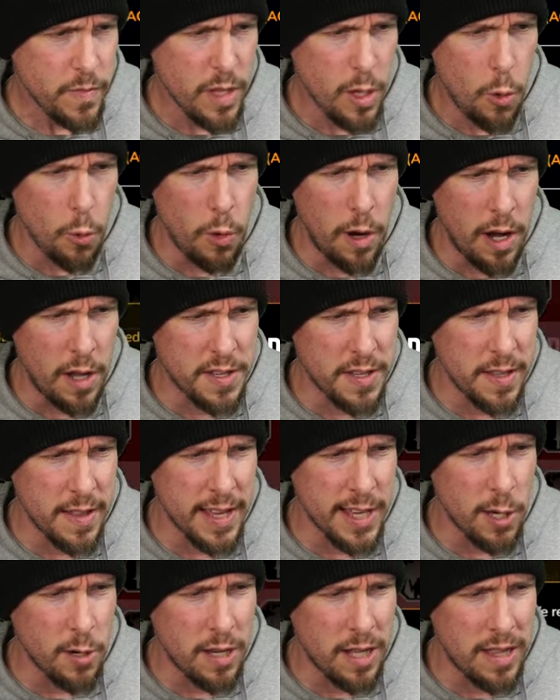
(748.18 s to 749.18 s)
where else do they
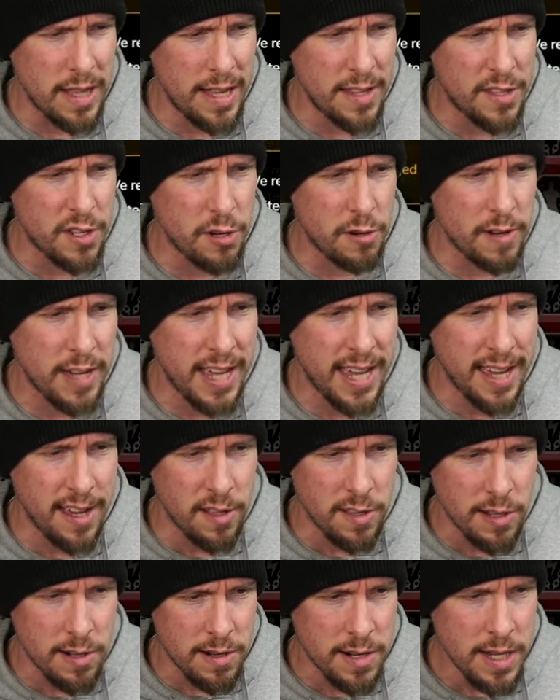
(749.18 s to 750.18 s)
go? Cleanser,
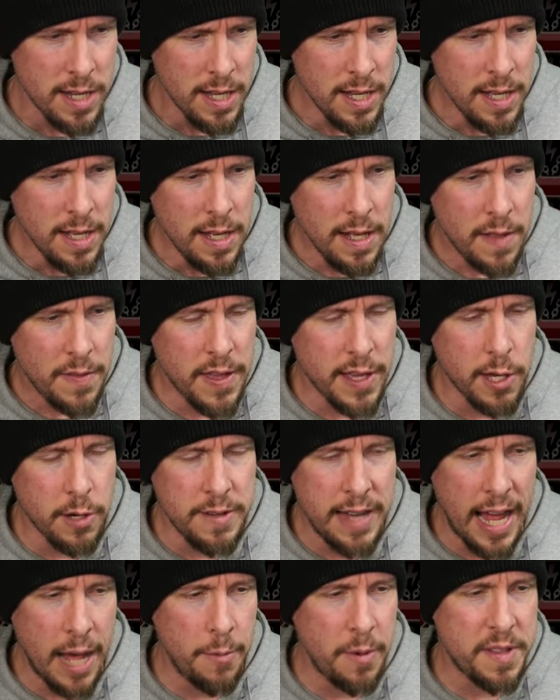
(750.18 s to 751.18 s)
healer. They go
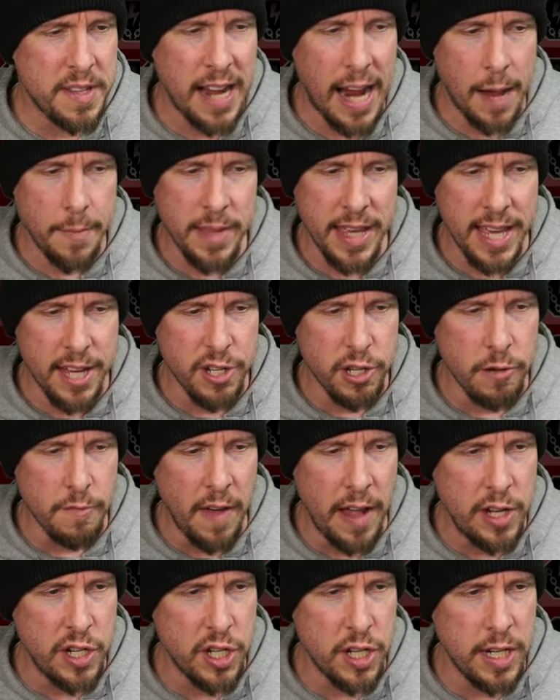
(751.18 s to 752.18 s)
down with timely
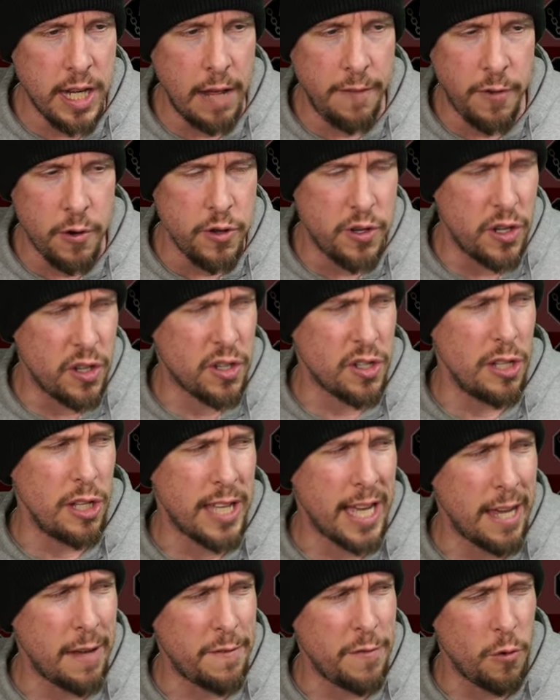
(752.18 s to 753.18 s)
intervention. If you're just
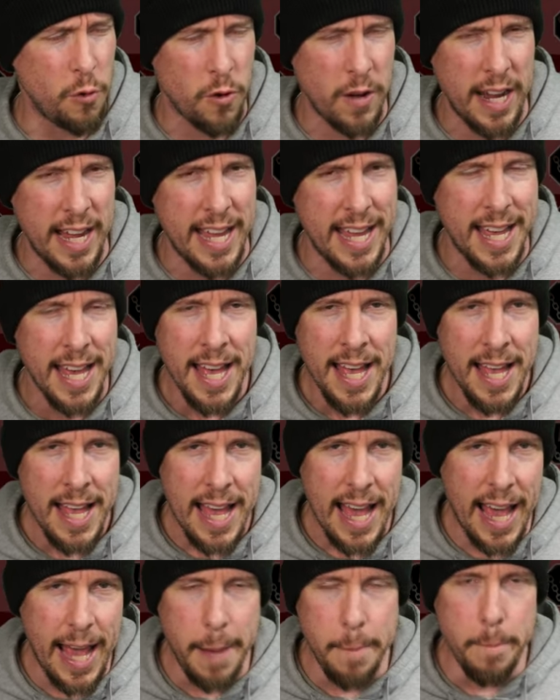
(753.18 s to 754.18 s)
looking for a,
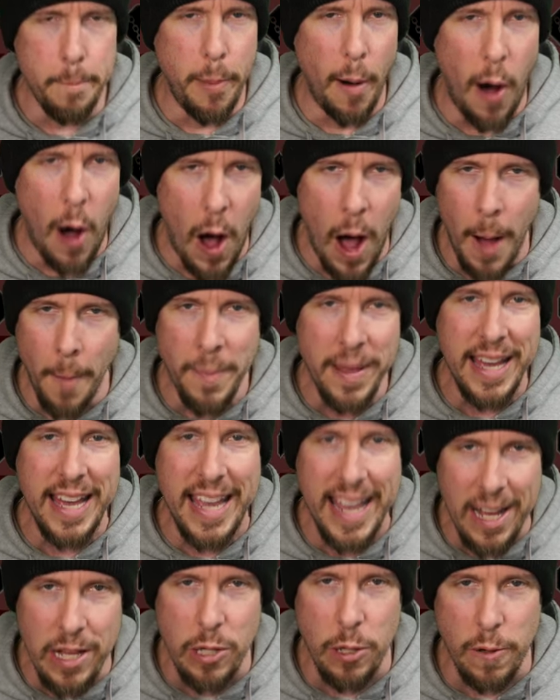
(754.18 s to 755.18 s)
a bomb
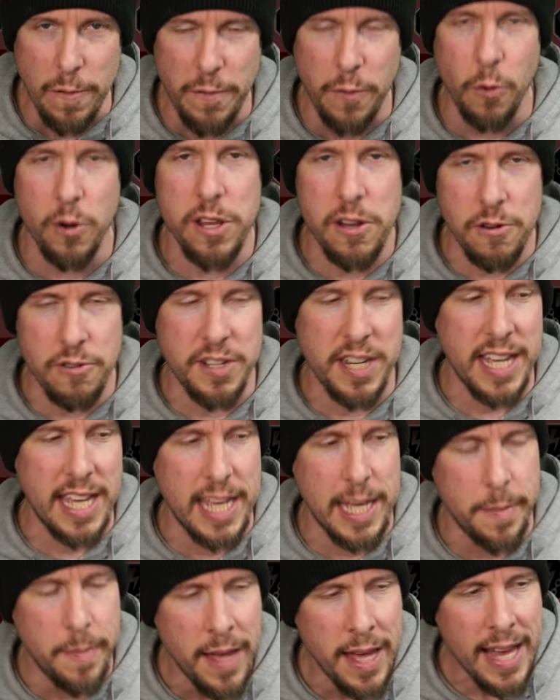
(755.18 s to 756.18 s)
healer for your
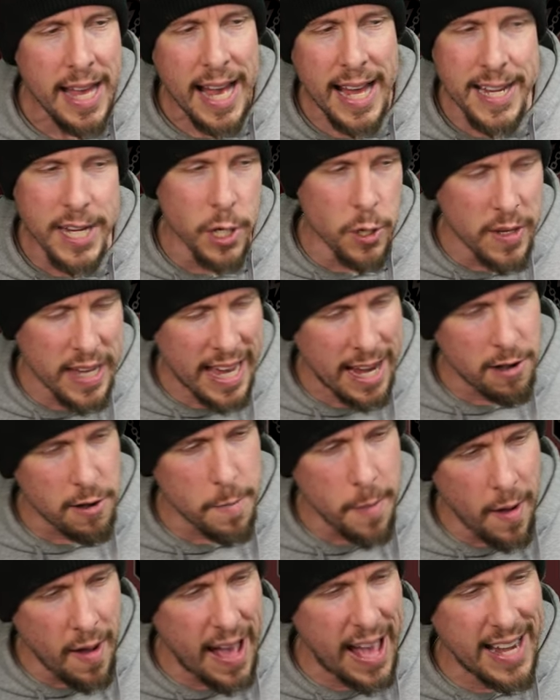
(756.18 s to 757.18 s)
team and you don't care
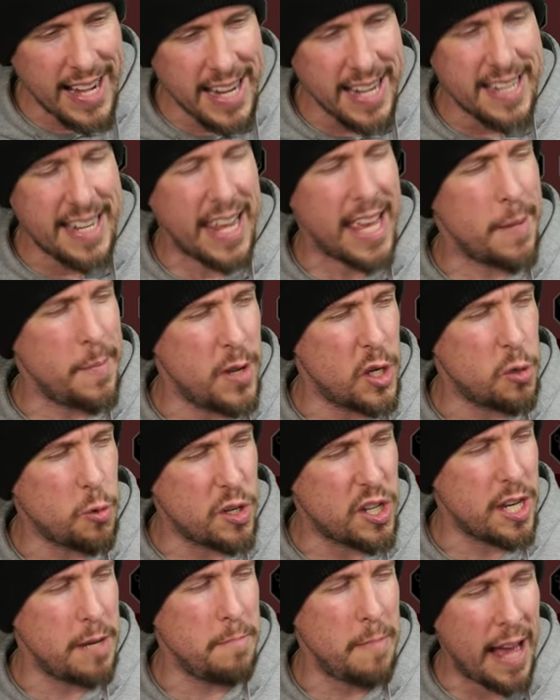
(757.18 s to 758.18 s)
about any damage,
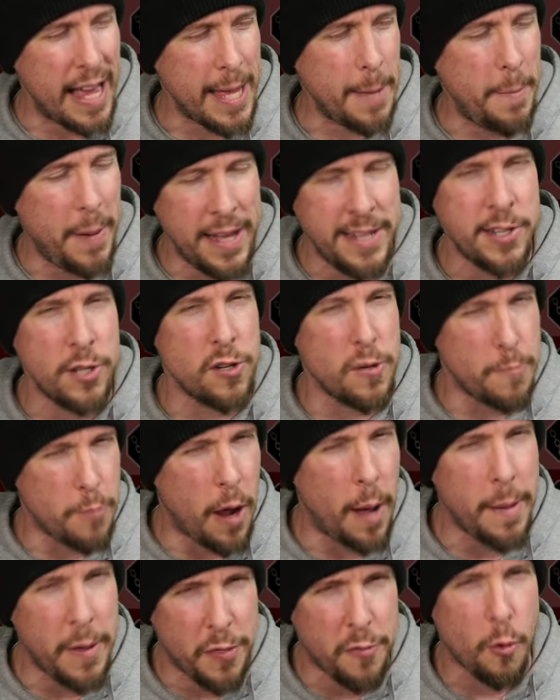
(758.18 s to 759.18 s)
which in my opinion, you're
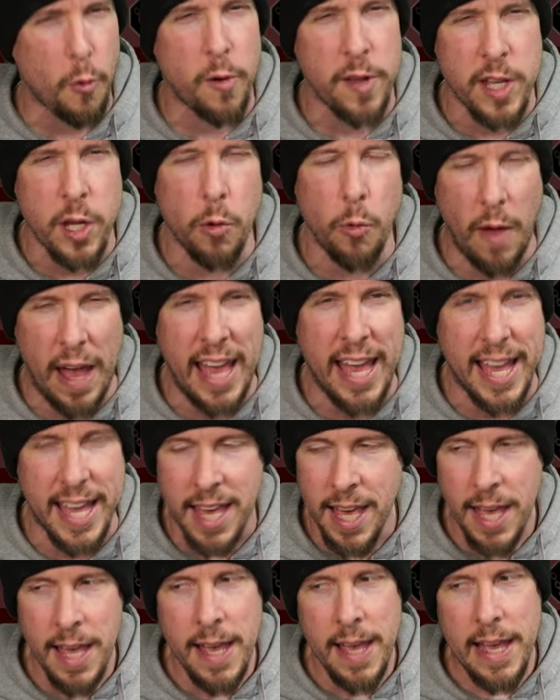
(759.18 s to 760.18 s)
probably throwing away
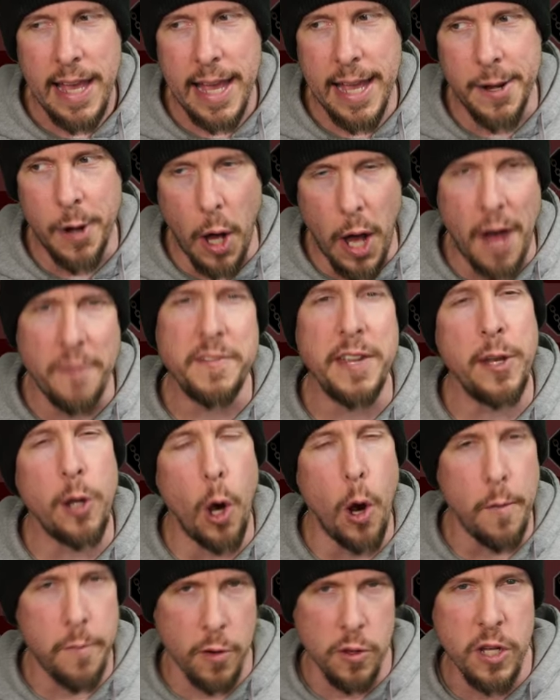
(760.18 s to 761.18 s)
an often
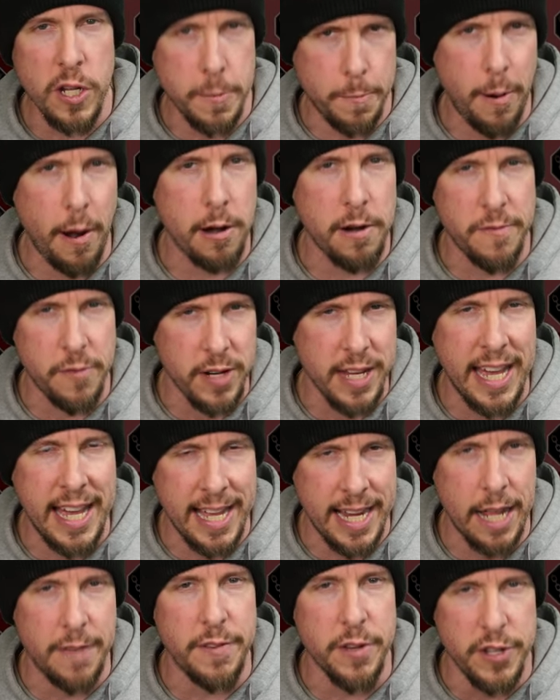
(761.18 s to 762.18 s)
overlooked part of her
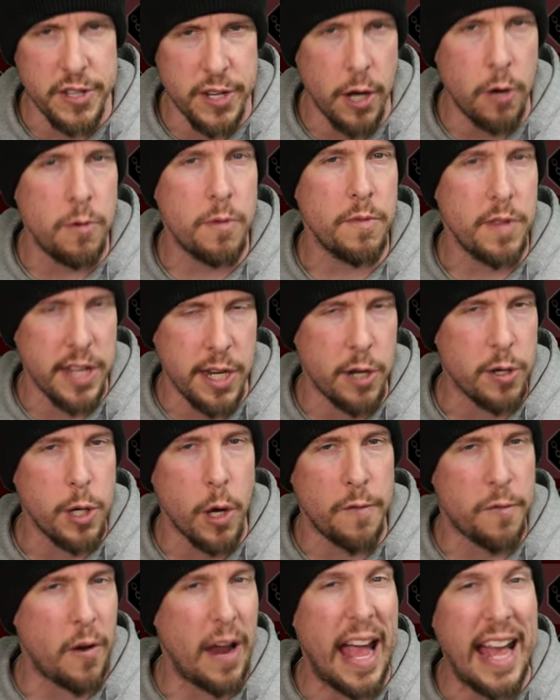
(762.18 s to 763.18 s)
kit if you don't, you know, go
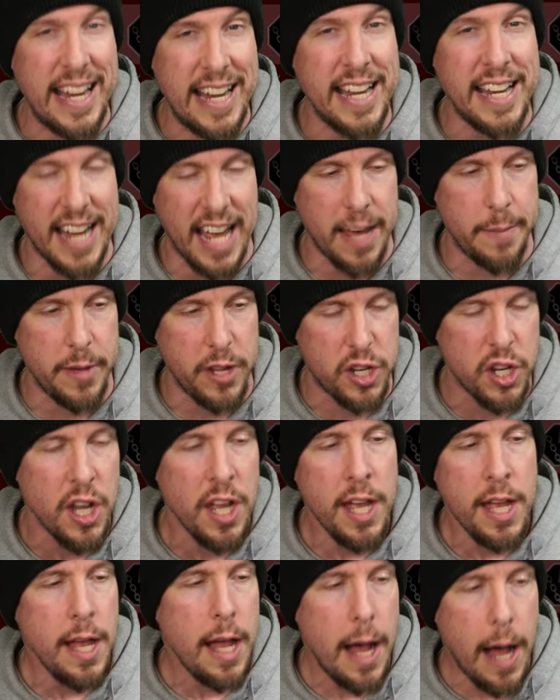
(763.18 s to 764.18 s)
for any damage.
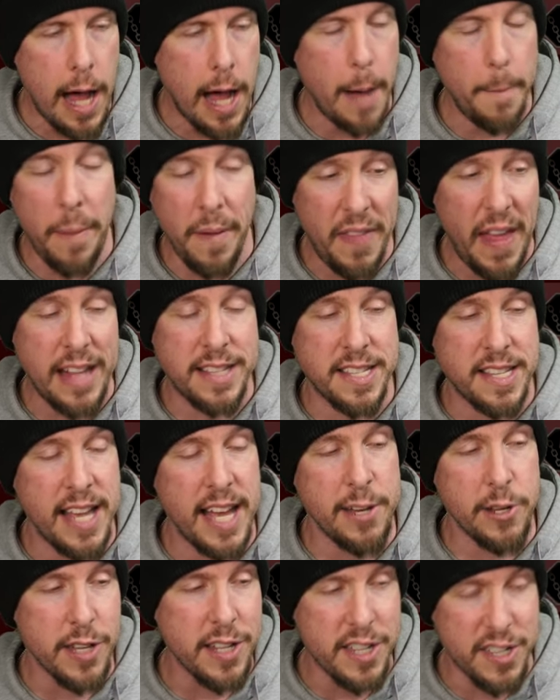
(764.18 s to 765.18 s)
Uh, but that
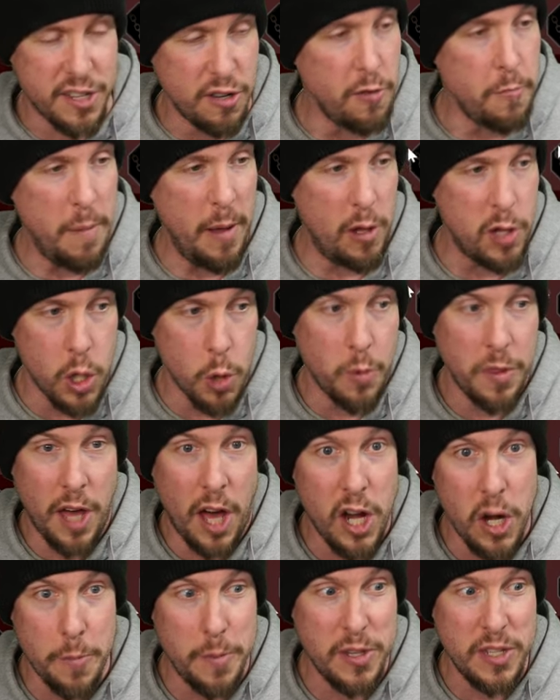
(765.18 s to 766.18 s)
said, you could still build her with
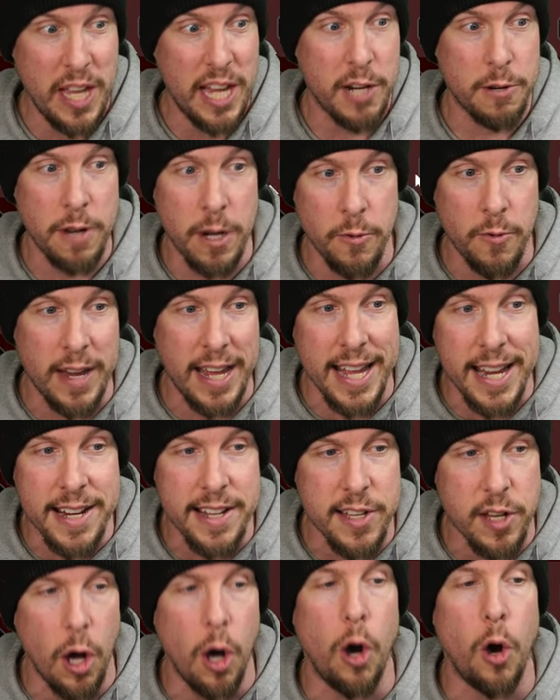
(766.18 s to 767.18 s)
100% crit rate
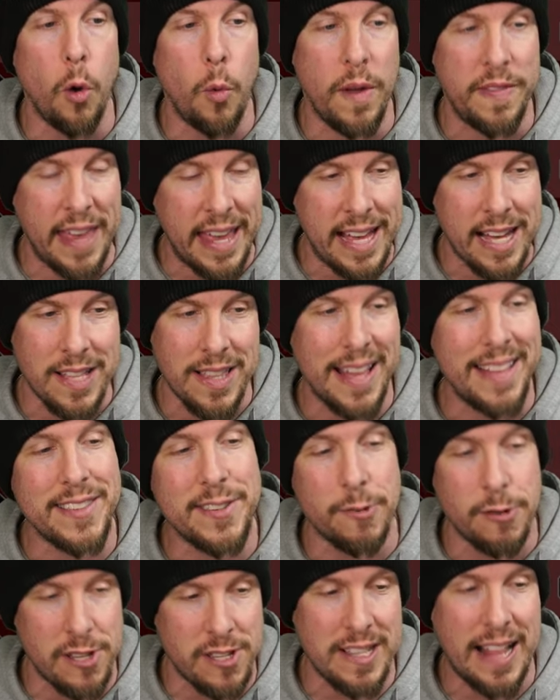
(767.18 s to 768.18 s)
and go with a
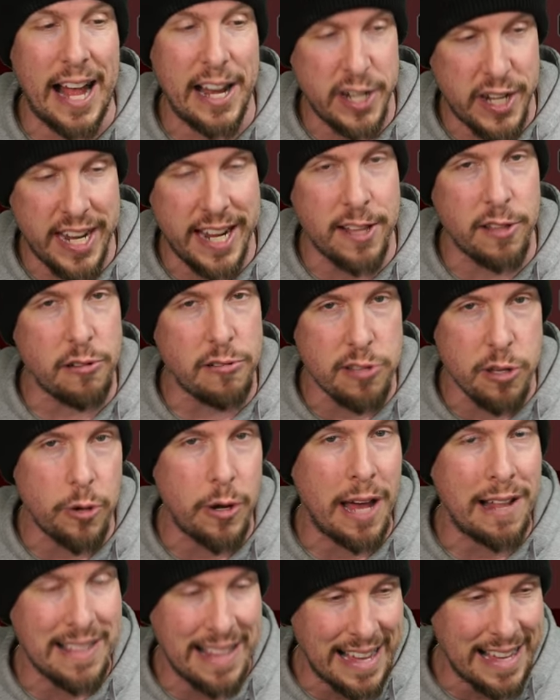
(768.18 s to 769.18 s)
cleanser slash healer
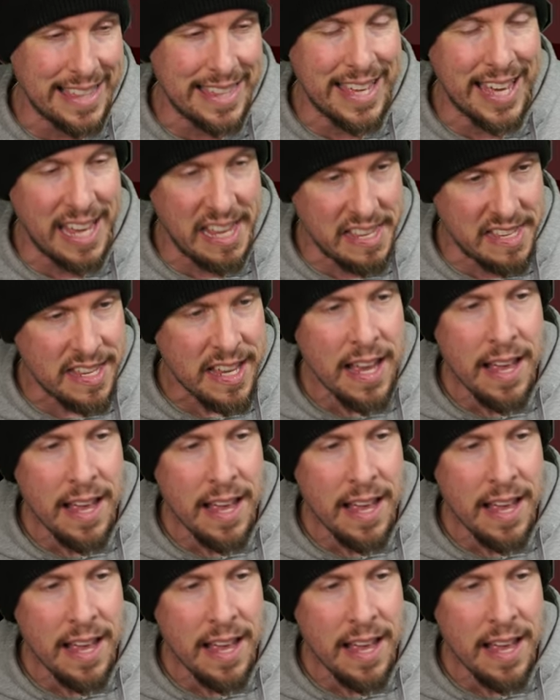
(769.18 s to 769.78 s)
loadout like this.